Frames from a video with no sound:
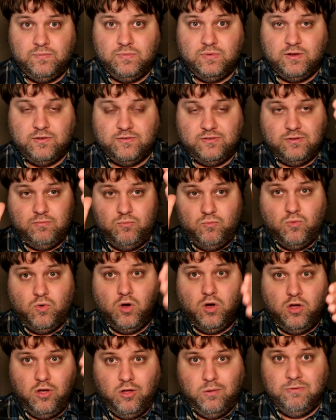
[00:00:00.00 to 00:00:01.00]
There's a
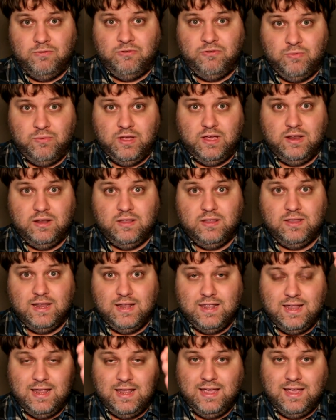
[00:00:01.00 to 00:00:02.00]
wall between
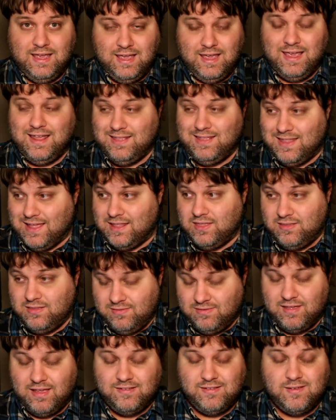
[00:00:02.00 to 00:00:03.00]
that the, it, that
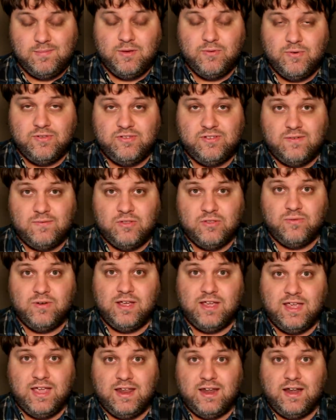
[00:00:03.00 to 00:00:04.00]
S C P one seventy-three
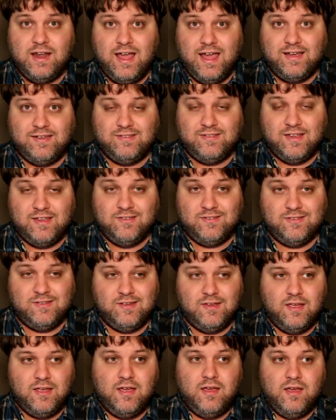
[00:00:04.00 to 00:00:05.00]
cannot access
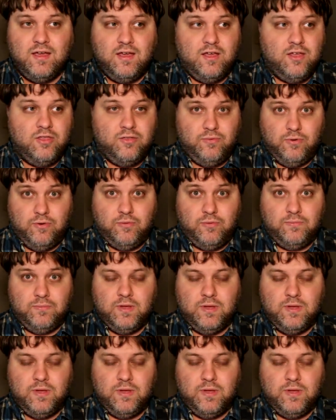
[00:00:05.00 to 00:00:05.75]
through.